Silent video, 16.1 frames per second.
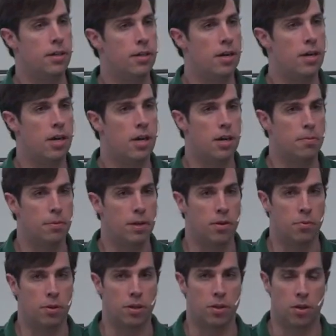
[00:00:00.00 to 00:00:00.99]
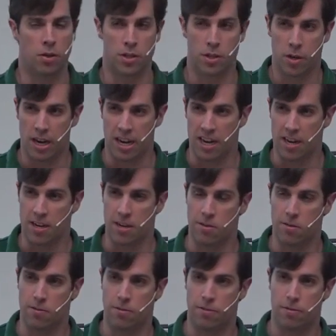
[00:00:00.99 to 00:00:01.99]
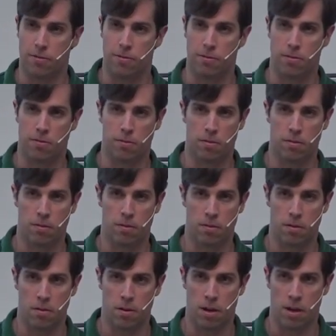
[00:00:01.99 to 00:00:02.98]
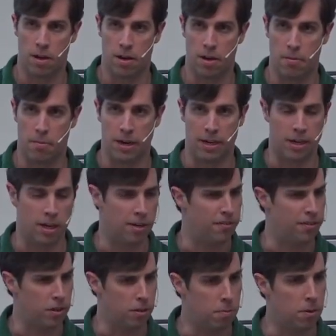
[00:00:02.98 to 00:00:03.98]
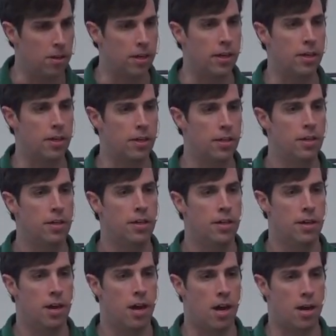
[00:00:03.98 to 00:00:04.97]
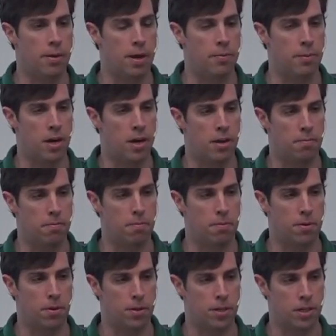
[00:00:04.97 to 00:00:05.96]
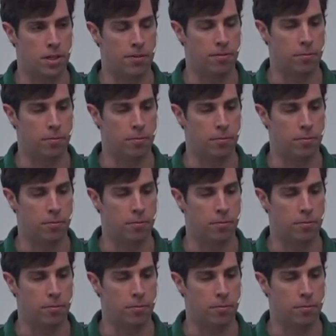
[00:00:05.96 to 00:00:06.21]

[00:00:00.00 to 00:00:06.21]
and we also have a magnetic field plugin. I'm not personally